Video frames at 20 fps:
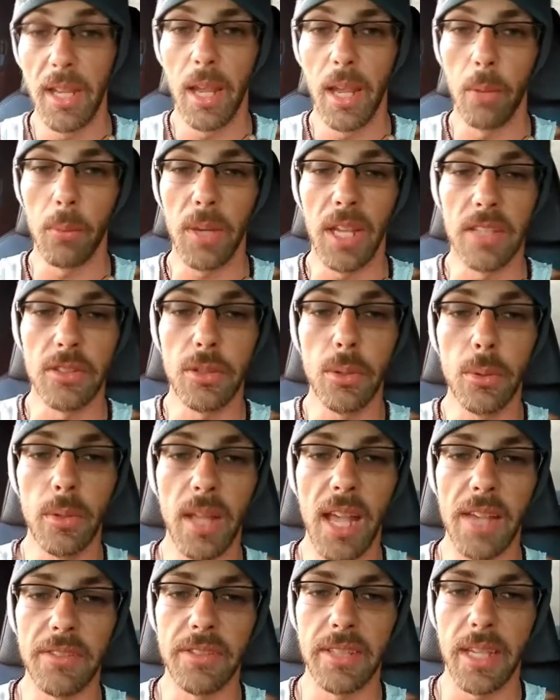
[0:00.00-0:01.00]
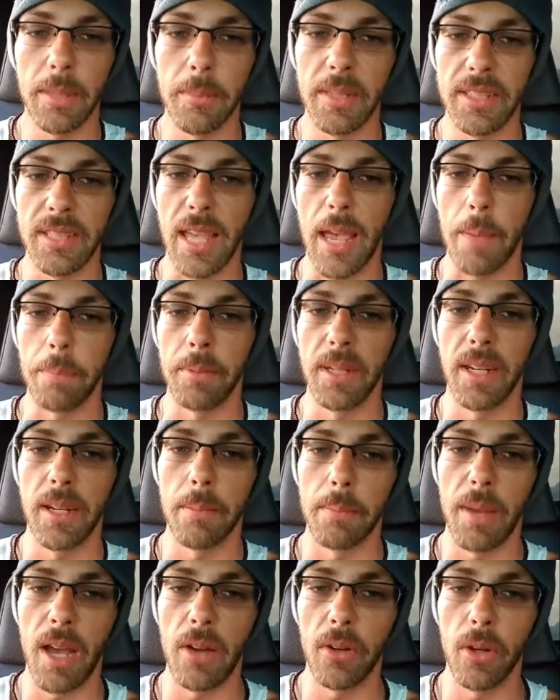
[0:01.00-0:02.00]
And we got two live segments happening
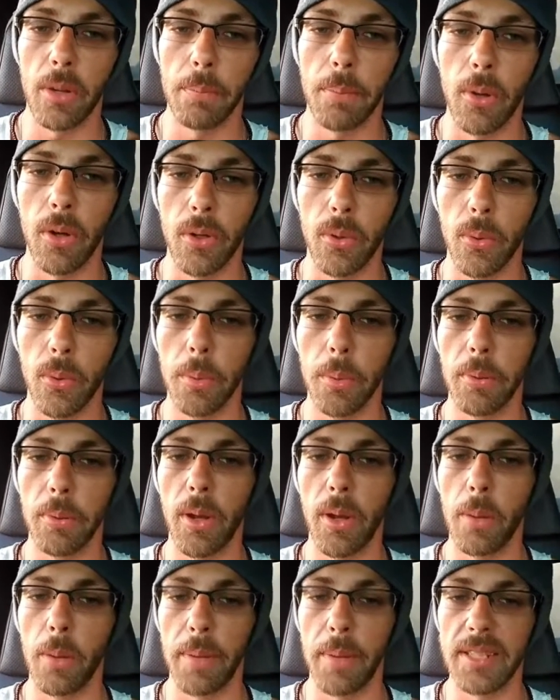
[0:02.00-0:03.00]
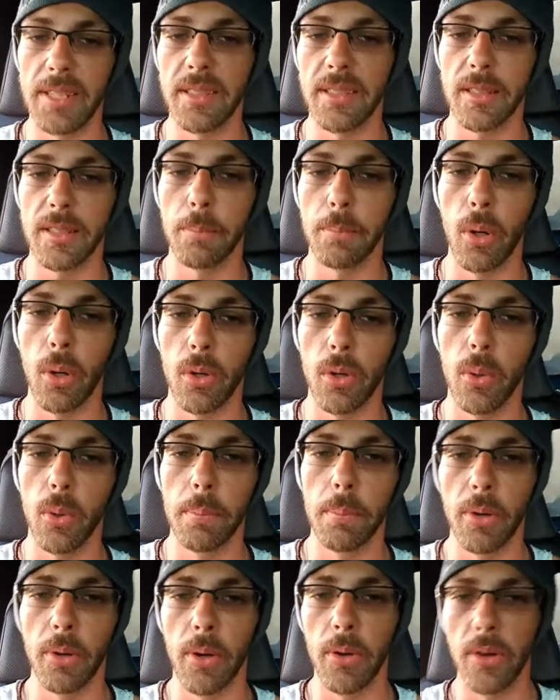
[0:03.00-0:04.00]
about our parkour, our basics of
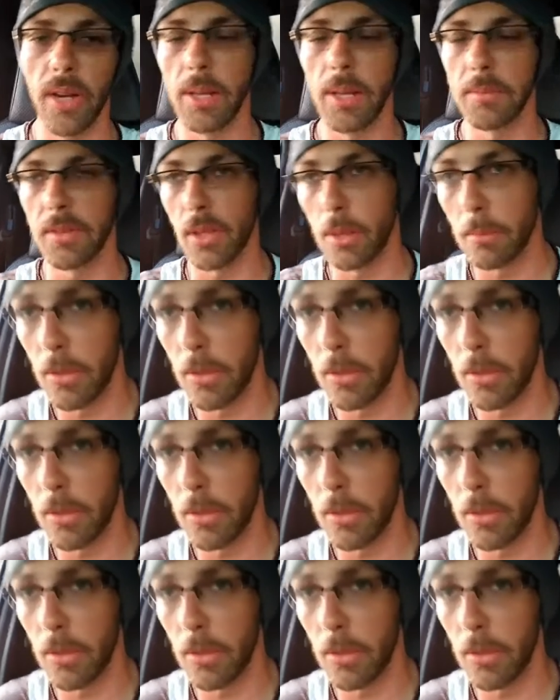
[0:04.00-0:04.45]
parkour programs and our